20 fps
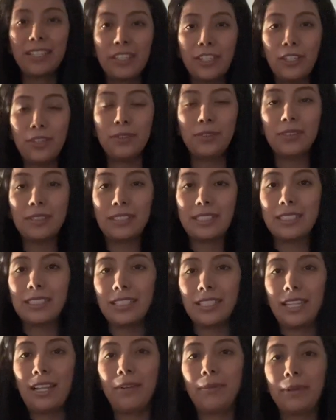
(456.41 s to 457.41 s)
Cute.
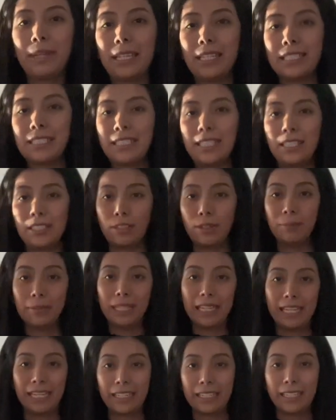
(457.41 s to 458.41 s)
So that way it stays all
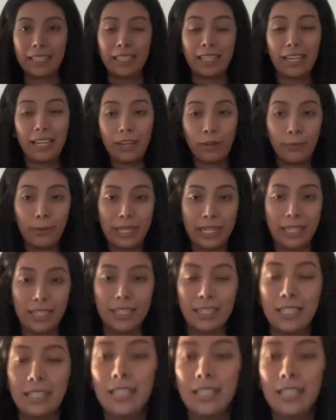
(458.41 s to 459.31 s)
black and not white.